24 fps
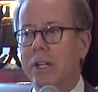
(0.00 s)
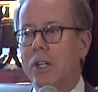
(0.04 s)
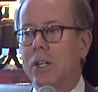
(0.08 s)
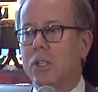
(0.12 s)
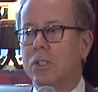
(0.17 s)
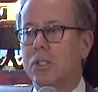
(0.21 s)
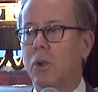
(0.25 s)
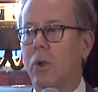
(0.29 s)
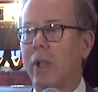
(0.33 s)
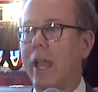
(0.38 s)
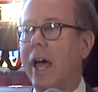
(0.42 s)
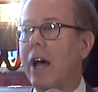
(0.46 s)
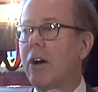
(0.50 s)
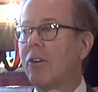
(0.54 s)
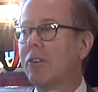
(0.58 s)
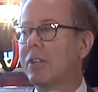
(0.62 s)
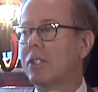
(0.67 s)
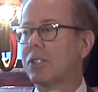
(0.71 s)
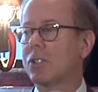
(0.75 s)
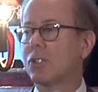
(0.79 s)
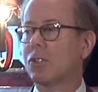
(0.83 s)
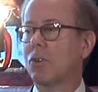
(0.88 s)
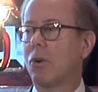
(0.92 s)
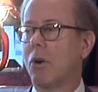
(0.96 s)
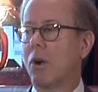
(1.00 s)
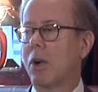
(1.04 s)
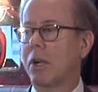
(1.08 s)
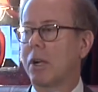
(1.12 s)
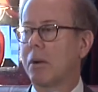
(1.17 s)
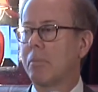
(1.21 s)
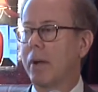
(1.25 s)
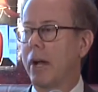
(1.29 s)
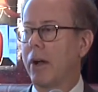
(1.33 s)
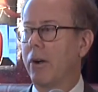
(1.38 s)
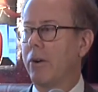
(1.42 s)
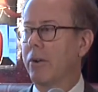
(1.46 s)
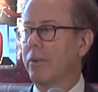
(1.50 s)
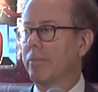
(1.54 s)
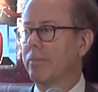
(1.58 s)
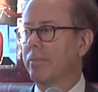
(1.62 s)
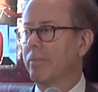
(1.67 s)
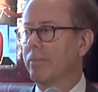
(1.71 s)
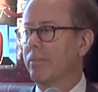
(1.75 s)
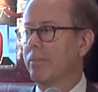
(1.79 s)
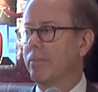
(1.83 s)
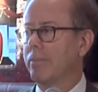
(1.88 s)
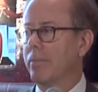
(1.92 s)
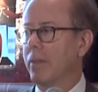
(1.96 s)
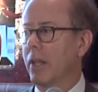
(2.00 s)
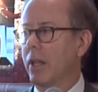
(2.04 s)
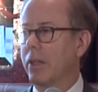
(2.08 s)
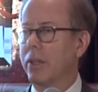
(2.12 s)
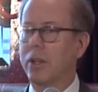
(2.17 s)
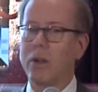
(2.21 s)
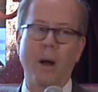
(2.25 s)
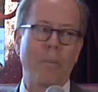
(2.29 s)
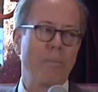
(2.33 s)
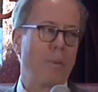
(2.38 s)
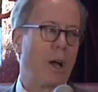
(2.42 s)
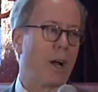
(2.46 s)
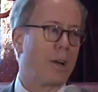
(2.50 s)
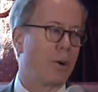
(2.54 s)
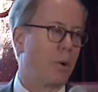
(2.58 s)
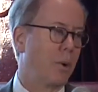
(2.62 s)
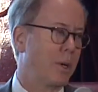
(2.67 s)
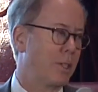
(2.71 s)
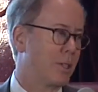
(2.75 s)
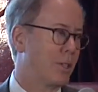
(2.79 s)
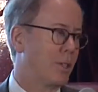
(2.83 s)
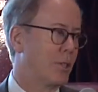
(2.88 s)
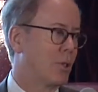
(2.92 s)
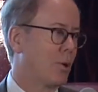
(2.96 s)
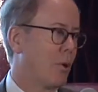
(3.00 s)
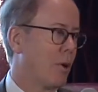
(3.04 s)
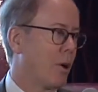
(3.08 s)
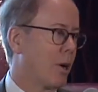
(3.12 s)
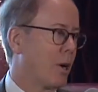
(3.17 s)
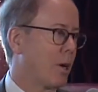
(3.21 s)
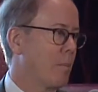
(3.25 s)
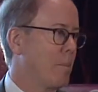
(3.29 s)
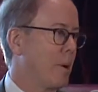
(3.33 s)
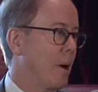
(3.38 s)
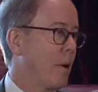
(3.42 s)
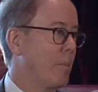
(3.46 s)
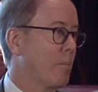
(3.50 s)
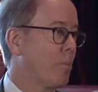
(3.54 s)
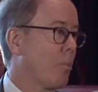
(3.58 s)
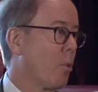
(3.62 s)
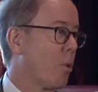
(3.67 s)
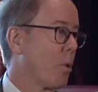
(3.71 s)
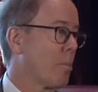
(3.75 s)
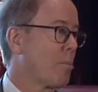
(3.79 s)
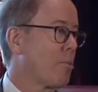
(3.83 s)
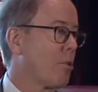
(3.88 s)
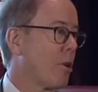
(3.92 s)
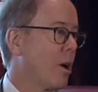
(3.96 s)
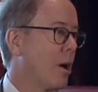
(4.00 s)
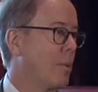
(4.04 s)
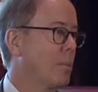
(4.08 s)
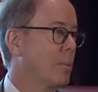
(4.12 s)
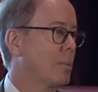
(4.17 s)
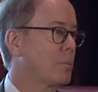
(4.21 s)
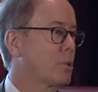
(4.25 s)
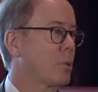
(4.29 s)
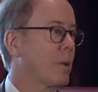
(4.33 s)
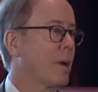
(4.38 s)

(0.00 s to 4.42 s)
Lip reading: So now let's talk about, I'm not going to talk about more problems.